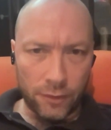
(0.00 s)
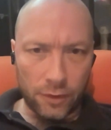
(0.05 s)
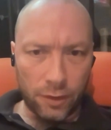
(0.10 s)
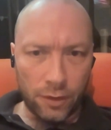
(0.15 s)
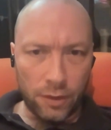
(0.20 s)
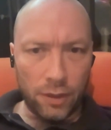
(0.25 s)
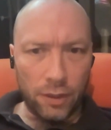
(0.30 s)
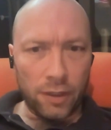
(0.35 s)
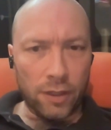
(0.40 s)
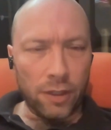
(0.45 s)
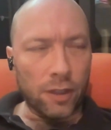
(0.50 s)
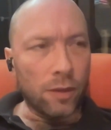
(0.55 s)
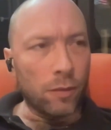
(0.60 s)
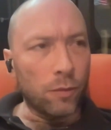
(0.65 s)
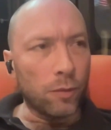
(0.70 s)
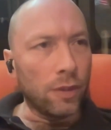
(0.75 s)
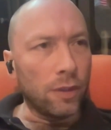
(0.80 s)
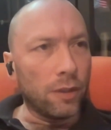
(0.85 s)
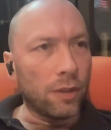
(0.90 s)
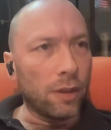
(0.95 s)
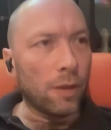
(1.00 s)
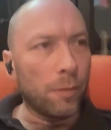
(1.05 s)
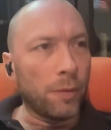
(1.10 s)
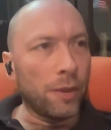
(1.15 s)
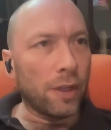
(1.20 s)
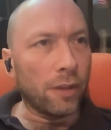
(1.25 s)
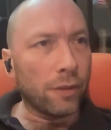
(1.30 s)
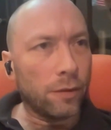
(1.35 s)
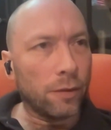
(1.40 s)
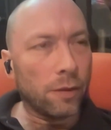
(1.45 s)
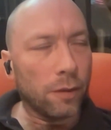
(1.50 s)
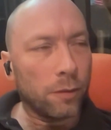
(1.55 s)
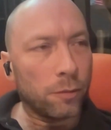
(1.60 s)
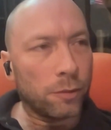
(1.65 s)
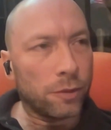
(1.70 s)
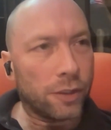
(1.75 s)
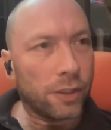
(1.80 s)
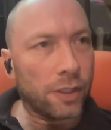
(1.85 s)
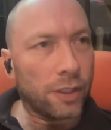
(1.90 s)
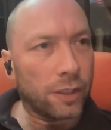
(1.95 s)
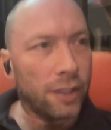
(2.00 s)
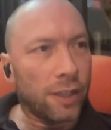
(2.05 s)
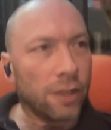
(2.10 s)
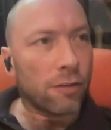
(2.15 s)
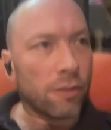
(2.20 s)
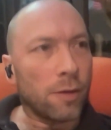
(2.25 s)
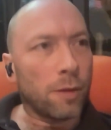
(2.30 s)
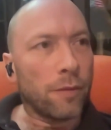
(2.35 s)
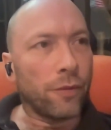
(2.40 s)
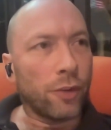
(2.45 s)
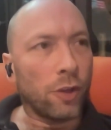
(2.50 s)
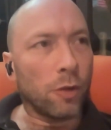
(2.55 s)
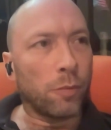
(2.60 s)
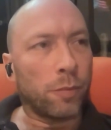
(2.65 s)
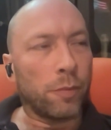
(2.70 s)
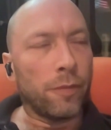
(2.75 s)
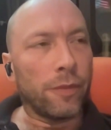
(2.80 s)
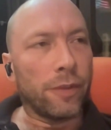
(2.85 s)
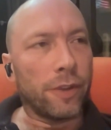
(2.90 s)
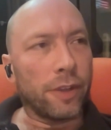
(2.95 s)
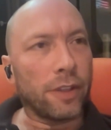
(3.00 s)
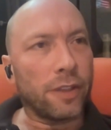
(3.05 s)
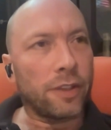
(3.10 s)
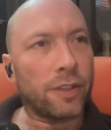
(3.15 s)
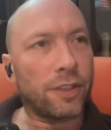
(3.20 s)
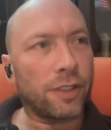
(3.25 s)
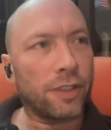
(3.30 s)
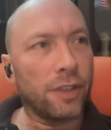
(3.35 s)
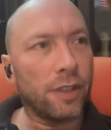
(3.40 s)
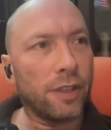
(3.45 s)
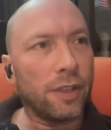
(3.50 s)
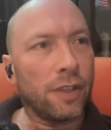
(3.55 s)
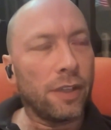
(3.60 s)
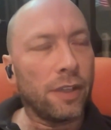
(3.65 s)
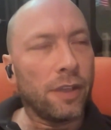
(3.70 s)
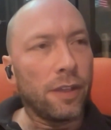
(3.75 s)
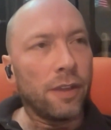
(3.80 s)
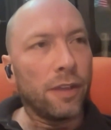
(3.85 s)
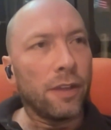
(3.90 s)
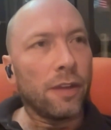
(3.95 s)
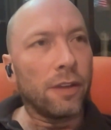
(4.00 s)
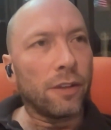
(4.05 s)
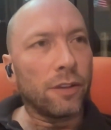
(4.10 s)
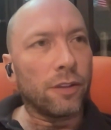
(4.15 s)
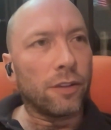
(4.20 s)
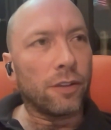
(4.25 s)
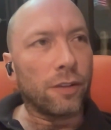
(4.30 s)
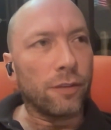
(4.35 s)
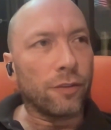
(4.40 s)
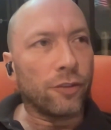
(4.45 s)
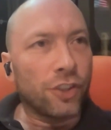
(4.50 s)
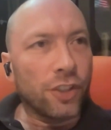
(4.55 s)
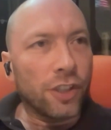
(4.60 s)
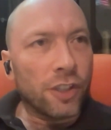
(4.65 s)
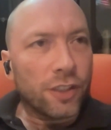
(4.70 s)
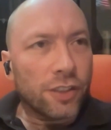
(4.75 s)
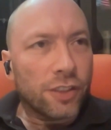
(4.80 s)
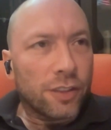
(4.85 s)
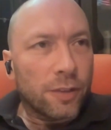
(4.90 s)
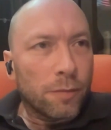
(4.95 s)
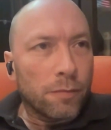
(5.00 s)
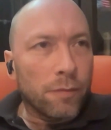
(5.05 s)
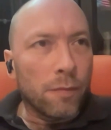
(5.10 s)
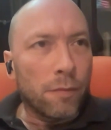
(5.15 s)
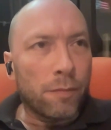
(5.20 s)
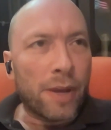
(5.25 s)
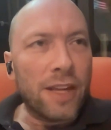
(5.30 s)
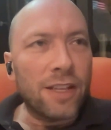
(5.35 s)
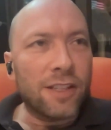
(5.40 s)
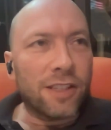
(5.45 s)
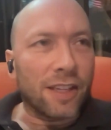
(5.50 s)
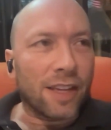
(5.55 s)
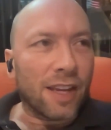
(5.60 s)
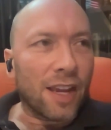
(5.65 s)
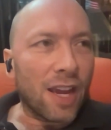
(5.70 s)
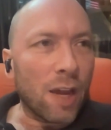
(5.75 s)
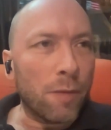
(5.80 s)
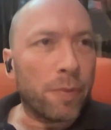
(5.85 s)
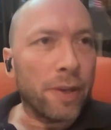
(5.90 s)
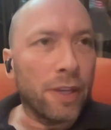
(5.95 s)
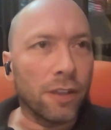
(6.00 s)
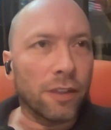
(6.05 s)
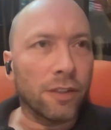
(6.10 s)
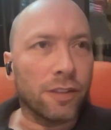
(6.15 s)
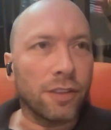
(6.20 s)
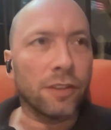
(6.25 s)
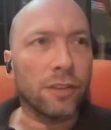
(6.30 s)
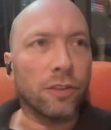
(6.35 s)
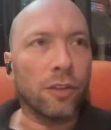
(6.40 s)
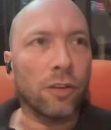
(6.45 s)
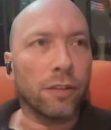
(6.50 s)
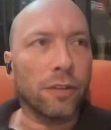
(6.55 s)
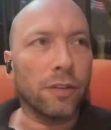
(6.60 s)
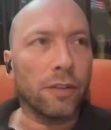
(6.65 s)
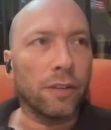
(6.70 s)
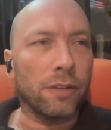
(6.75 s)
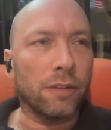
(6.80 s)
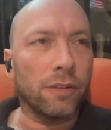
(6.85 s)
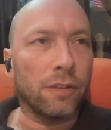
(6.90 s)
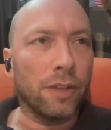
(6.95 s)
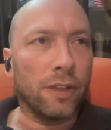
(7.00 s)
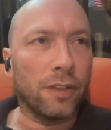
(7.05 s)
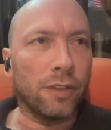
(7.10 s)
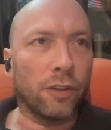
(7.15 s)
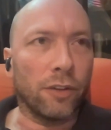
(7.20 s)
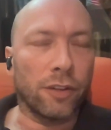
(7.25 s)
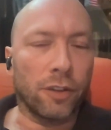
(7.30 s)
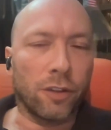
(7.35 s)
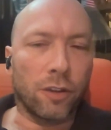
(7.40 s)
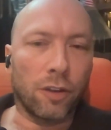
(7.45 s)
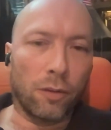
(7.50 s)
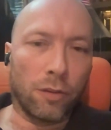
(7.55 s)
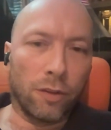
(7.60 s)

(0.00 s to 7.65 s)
Yeah, well, I mean, I would certainly agree with you that sort of just basic happiness is not the goal.